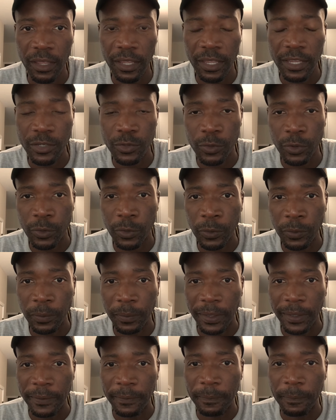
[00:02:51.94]
is
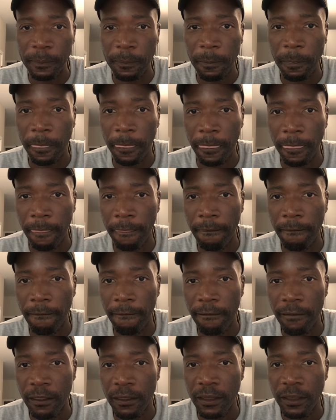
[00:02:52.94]
recruitment.
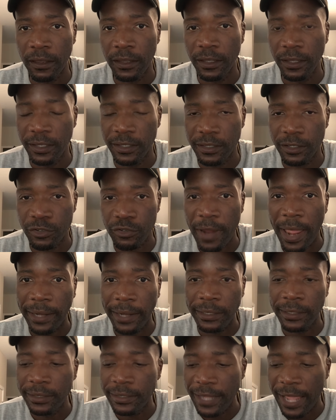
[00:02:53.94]
Is
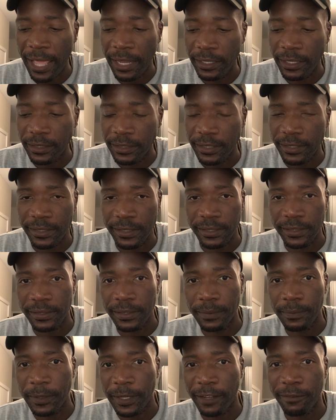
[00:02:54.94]
attracting talent. It's, it's
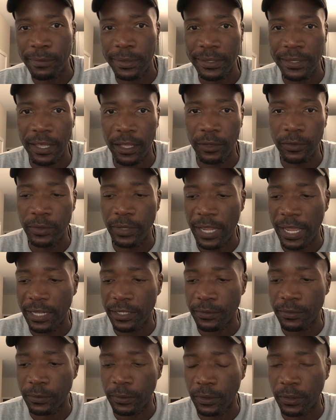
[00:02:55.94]
something I've been telling you
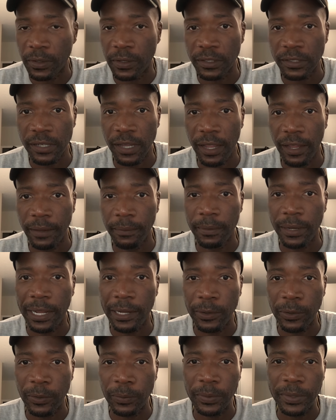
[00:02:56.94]
guys for a long time, but I
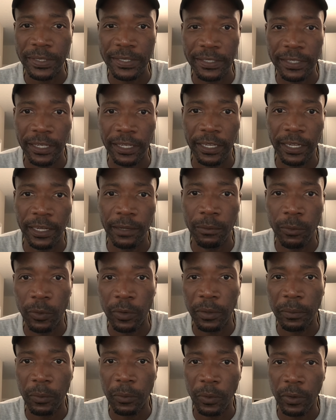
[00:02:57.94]
hope it's sinking in more
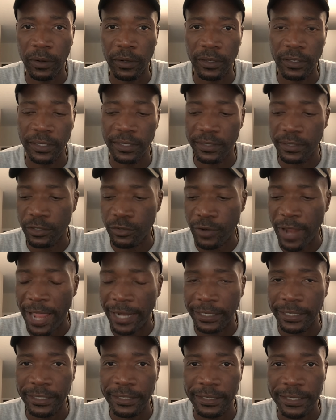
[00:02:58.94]
and more. It's
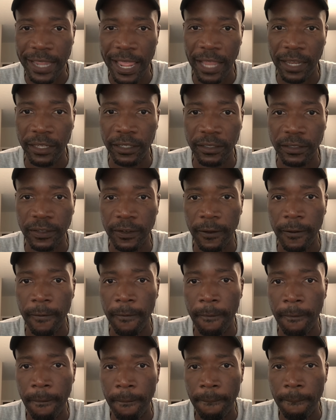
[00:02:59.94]
attracting talent,
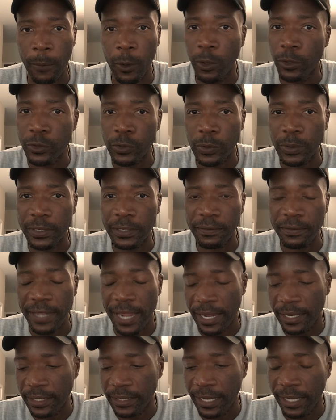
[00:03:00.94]
all sorts of
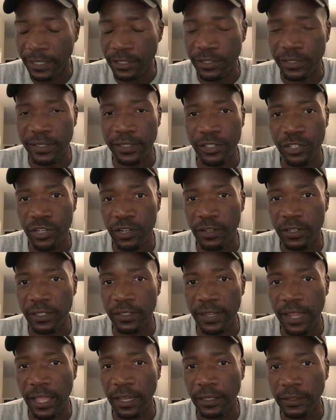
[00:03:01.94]
talent, not just engineering
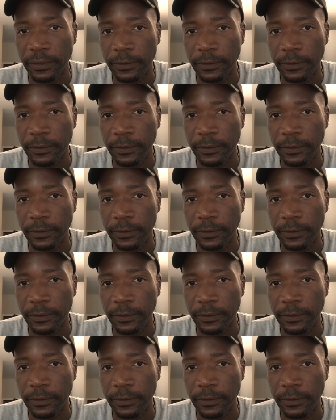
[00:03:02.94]
talent,